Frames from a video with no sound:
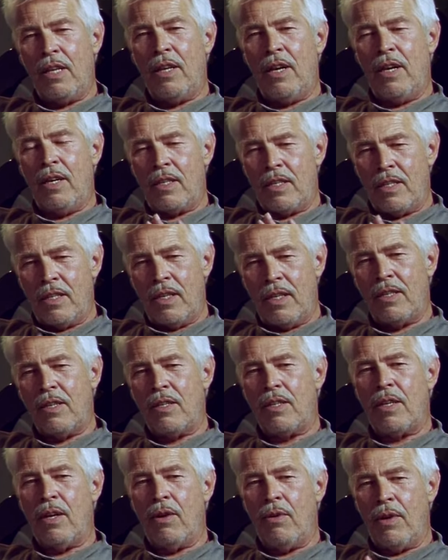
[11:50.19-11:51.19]
that it's
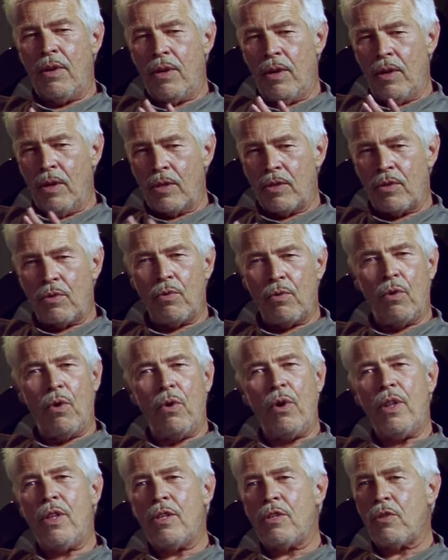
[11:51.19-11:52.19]
necessary to
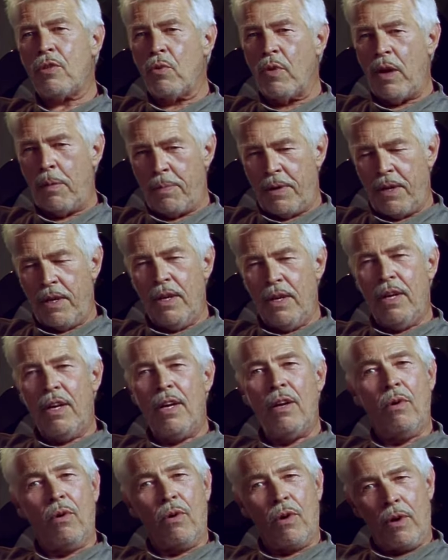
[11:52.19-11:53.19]
destroy the script
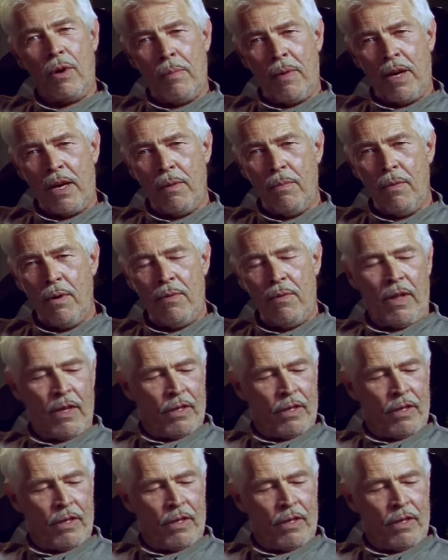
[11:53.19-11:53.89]
in order to make a movie.